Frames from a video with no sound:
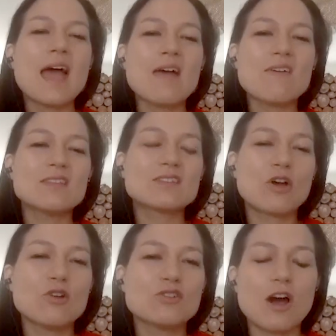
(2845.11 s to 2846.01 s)
And then this
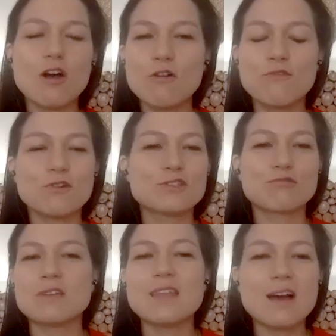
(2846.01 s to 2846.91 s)
coach got her first
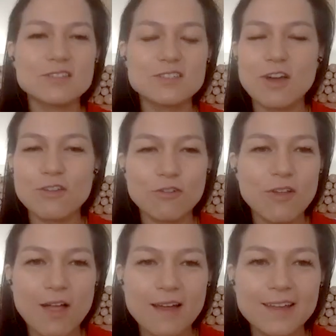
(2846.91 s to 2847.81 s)
three thousand dollars
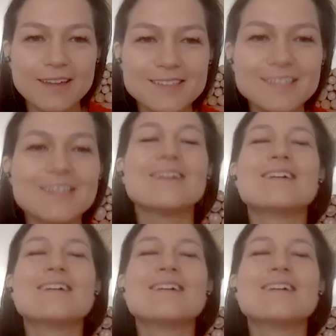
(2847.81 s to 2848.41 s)
client.